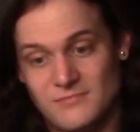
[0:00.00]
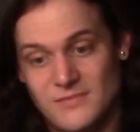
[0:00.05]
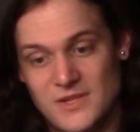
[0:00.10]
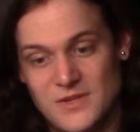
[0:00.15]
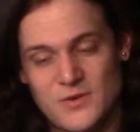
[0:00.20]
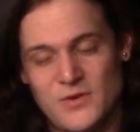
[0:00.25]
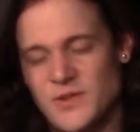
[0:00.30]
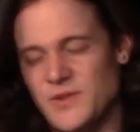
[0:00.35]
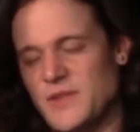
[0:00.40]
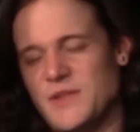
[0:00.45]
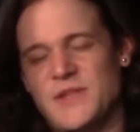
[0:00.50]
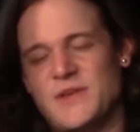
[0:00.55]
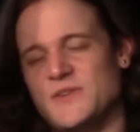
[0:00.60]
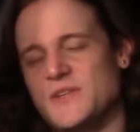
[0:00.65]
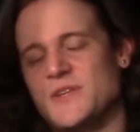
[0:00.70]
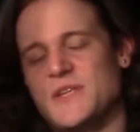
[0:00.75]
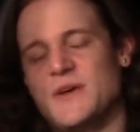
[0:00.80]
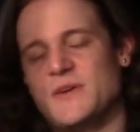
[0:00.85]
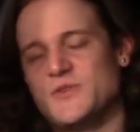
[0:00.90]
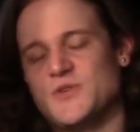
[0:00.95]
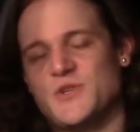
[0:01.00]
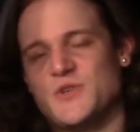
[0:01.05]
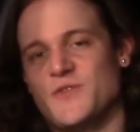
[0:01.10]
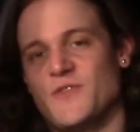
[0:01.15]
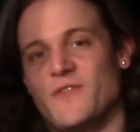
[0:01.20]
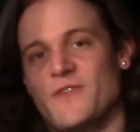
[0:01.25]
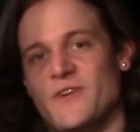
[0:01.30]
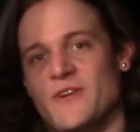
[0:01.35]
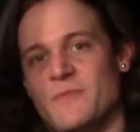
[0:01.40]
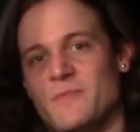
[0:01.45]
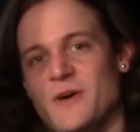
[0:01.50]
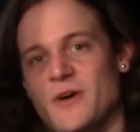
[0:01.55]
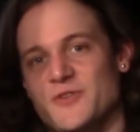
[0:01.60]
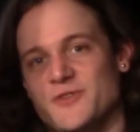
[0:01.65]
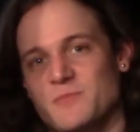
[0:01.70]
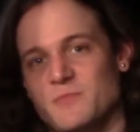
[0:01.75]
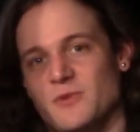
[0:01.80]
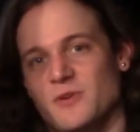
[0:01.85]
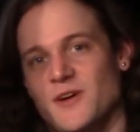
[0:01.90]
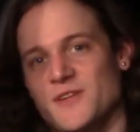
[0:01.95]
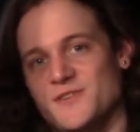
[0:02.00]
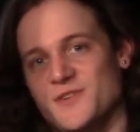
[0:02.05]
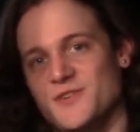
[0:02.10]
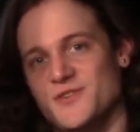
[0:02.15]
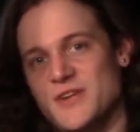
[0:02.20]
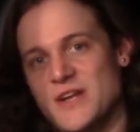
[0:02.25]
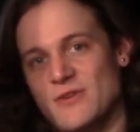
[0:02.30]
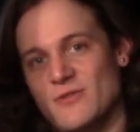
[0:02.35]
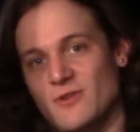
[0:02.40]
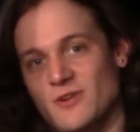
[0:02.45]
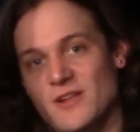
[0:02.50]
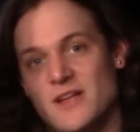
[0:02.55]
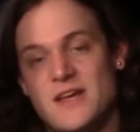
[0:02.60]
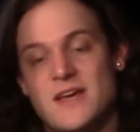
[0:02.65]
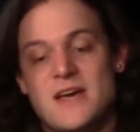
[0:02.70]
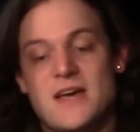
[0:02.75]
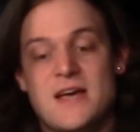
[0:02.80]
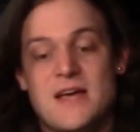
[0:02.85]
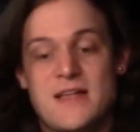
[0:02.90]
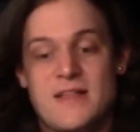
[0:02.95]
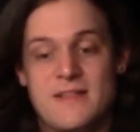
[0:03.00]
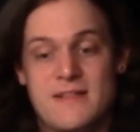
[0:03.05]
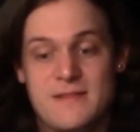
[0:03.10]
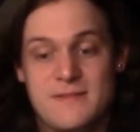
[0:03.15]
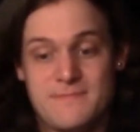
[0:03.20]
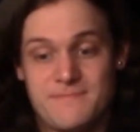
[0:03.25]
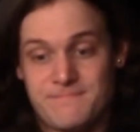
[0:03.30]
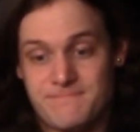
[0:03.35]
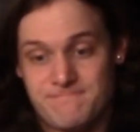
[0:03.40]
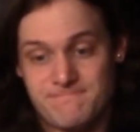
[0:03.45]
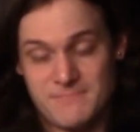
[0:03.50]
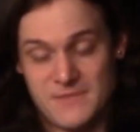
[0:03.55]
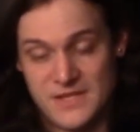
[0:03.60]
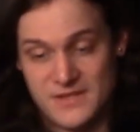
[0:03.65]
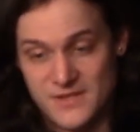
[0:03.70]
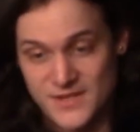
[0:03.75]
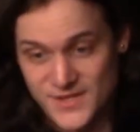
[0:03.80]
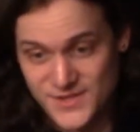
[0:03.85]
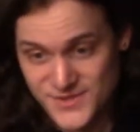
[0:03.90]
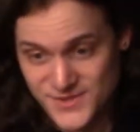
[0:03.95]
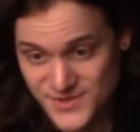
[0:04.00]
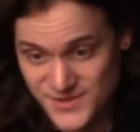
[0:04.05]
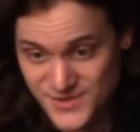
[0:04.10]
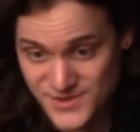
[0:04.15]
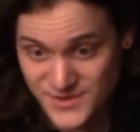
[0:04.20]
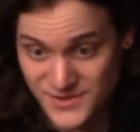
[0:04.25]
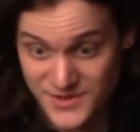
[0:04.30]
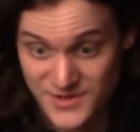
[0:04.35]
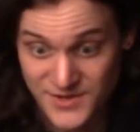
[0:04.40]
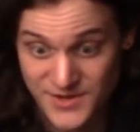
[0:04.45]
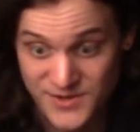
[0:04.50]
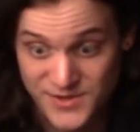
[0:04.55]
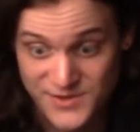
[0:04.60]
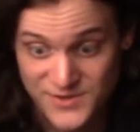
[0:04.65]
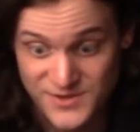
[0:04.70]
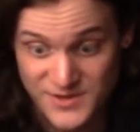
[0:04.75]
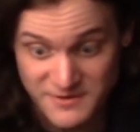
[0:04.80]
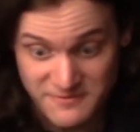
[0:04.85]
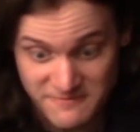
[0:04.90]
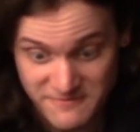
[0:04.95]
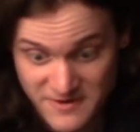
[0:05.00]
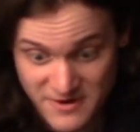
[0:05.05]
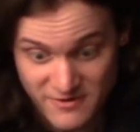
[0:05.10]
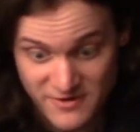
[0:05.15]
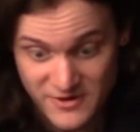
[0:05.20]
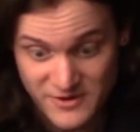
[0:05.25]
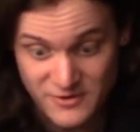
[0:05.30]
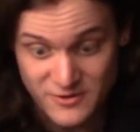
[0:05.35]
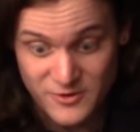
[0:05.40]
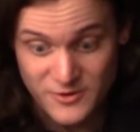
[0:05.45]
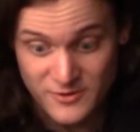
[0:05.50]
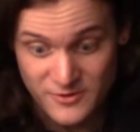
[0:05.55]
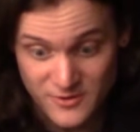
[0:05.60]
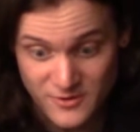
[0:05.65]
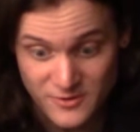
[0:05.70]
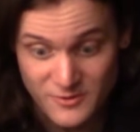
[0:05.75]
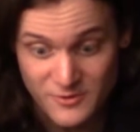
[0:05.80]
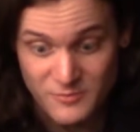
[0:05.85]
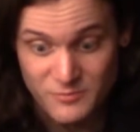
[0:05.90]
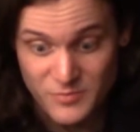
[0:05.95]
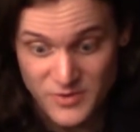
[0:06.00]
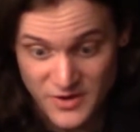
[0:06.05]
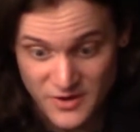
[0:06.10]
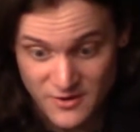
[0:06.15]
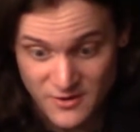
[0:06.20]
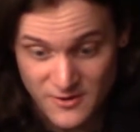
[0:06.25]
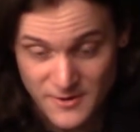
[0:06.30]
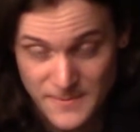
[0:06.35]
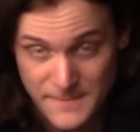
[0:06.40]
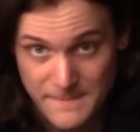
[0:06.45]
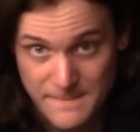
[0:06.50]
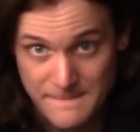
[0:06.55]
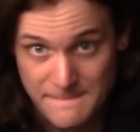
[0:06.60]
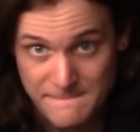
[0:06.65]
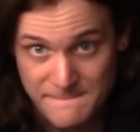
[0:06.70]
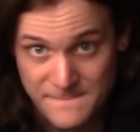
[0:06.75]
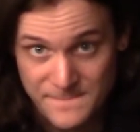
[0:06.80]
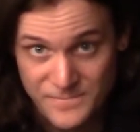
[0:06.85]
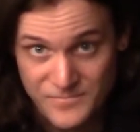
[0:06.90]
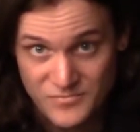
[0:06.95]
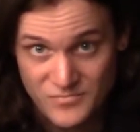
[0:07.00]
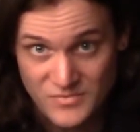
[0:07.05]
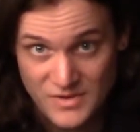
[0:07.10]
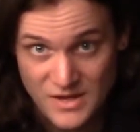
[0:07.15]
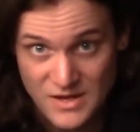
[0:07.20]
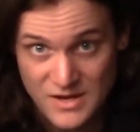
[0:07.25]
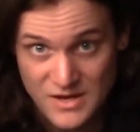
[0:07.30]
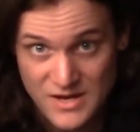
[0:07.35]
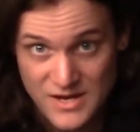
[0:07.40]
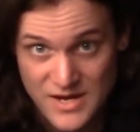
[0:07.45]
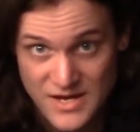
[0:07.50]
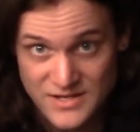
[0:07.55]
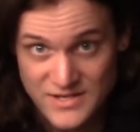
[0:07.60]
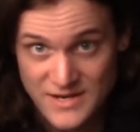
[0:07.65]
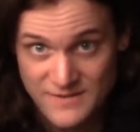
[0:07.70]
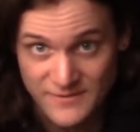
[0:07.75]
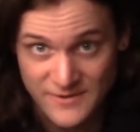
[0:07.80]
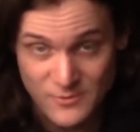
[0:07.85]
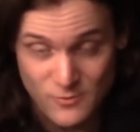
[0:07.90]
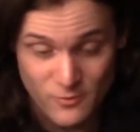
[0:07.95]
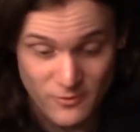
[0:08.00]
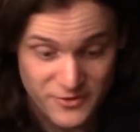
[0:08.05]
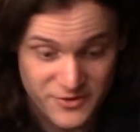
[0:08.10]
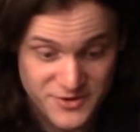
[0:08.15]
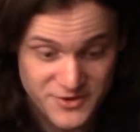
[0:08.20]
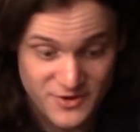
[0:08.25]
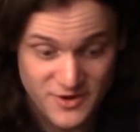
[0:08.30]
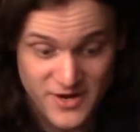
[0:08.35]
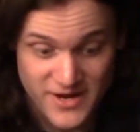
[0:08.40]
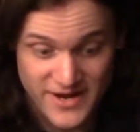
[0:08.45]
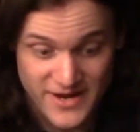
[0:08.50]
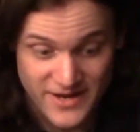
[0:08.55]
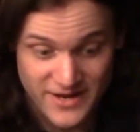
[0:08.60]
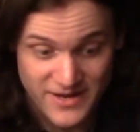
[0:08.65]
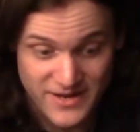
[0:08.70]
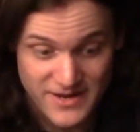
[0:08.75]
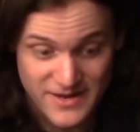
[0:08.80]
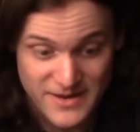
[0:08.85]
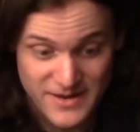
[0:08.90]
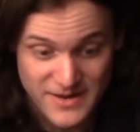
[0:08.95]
I was just referring to Belgian blondes in general. This is a very good beer, and definitely worth trying.